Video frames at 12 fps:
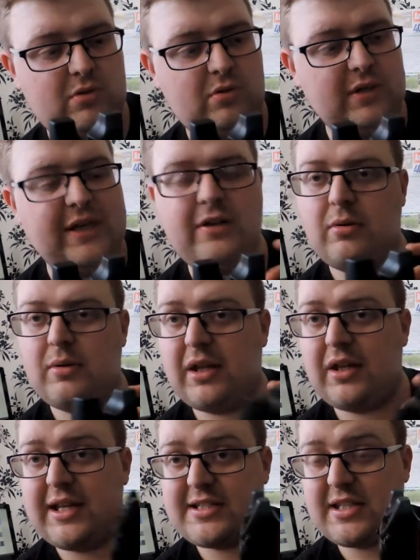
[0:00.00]
all in all,
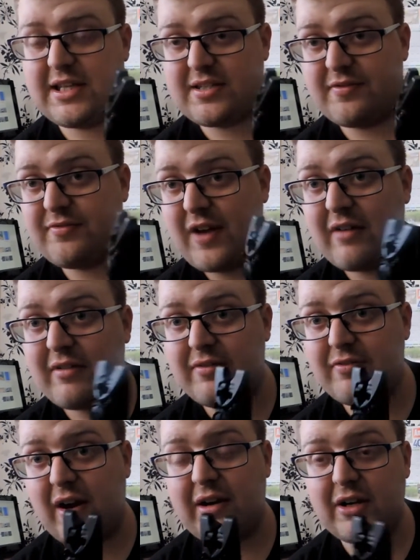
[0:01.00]
it's a very,
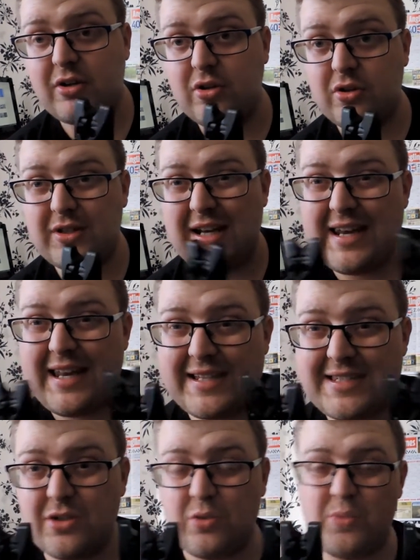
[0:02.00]
very good
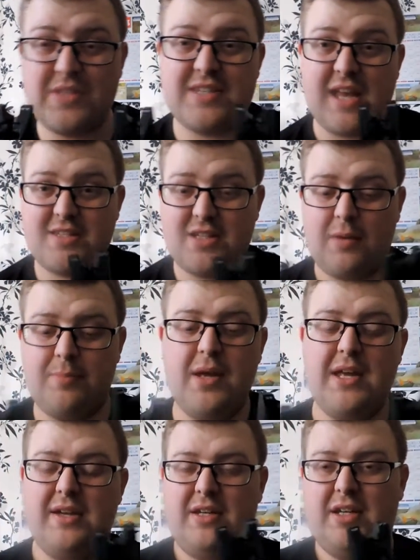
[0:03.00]
little setup.
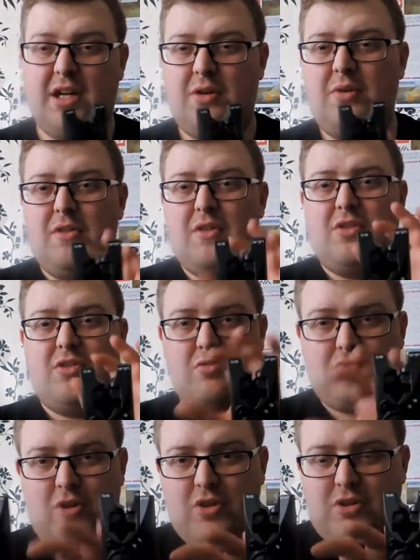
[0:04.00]
You know,
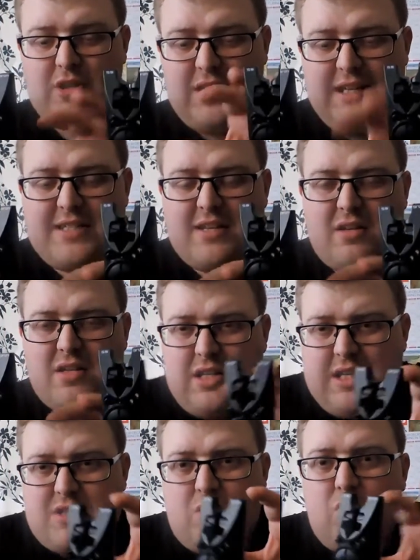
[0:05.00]
the rod,
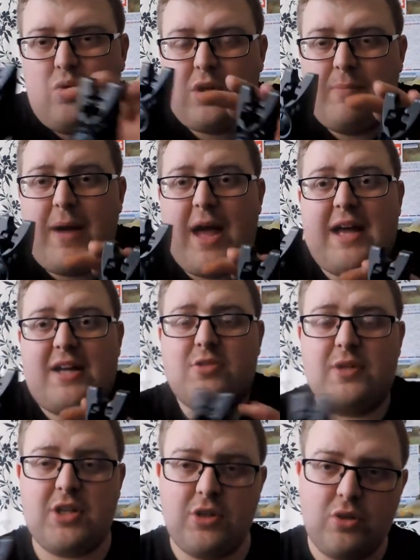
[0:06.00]
it's all compact,
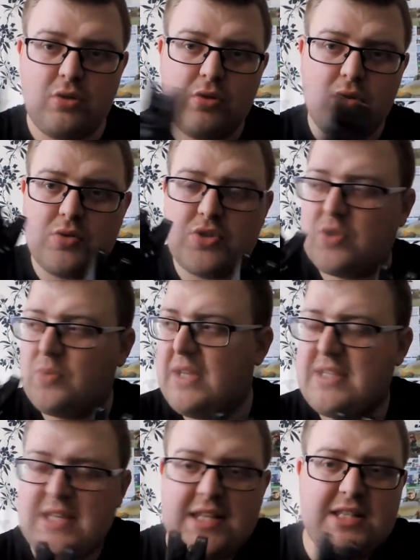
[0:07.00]
so it can all squeeze